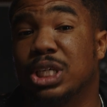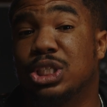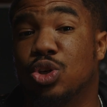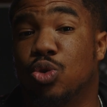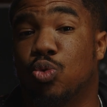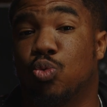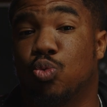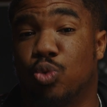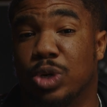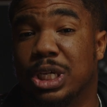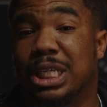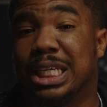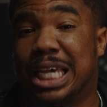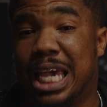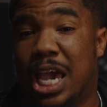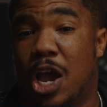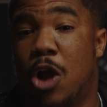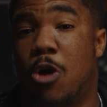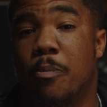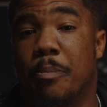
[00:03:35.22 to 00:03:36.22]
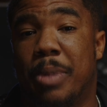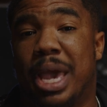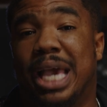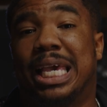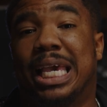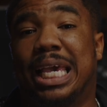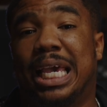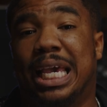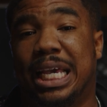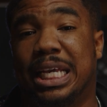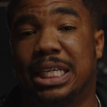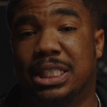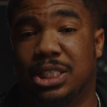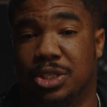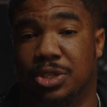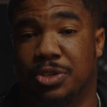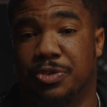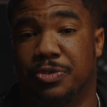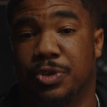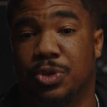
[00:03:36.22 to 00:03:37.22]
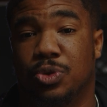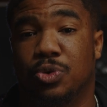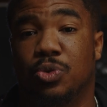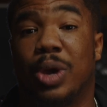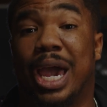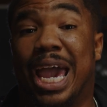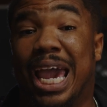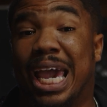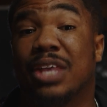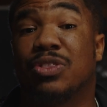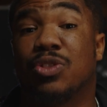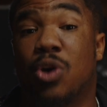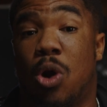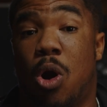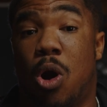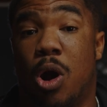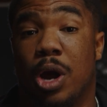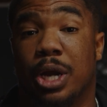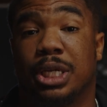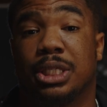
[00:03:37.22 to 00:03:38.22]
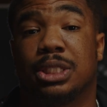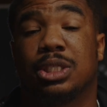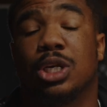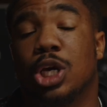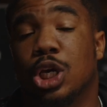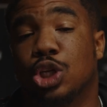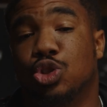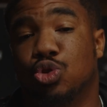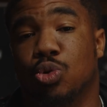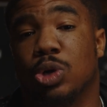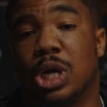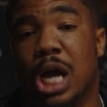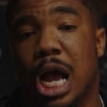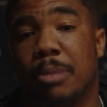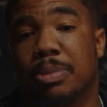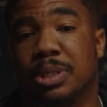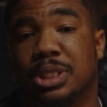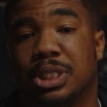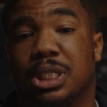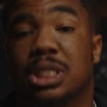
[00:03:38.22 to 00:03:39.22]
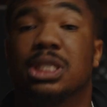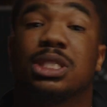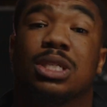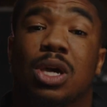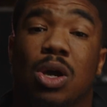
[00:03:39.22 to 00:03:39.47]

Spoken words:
to really help make it easier for you and the artist to accomplish this.